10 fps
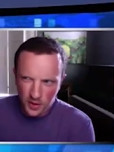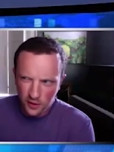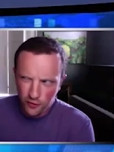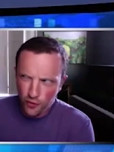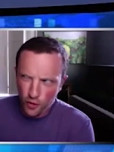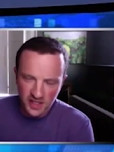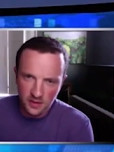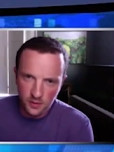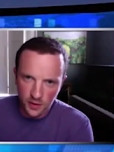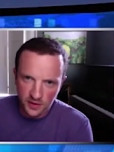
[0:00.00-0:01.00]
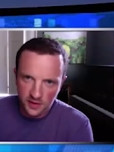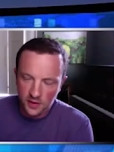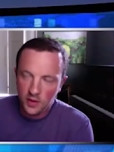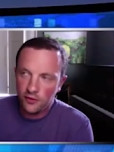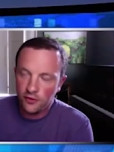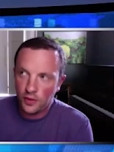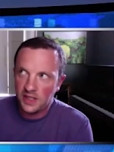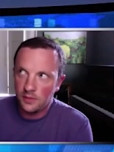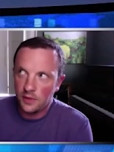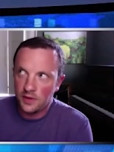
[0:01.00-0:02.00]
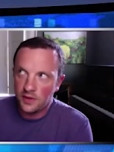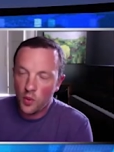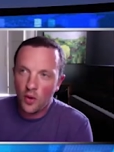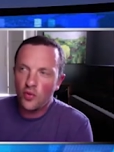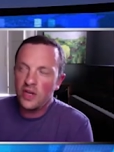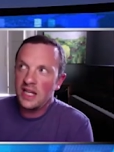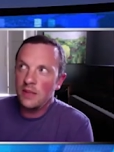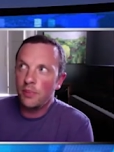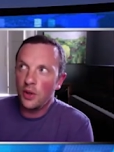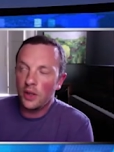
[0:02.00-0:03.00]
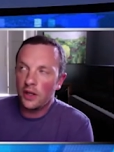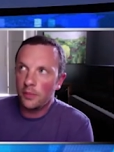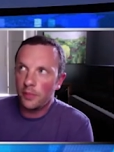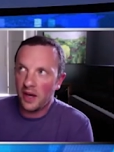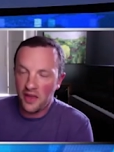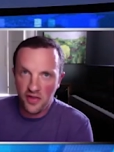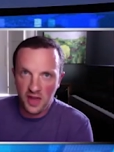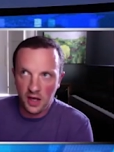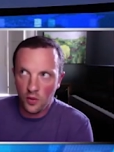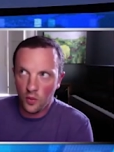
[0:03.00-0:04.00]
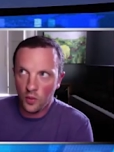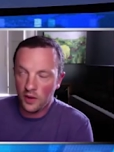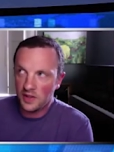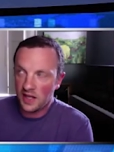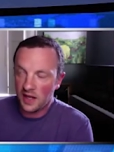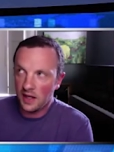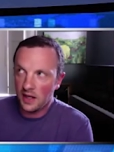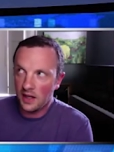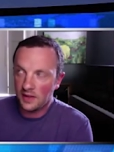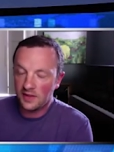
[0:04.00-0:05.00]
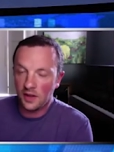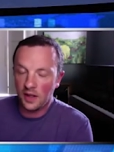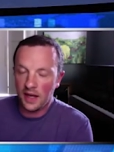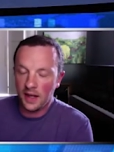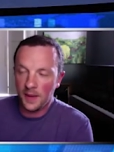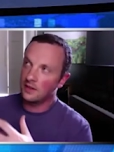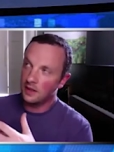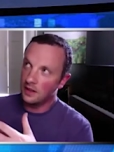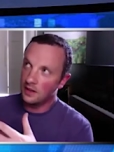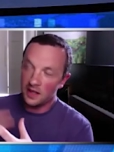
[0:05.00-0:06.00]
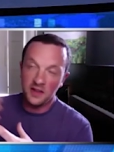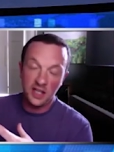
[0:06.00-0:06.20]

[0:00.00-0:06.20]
14 months, 12, 14 months. What really blew it up, I think, was in the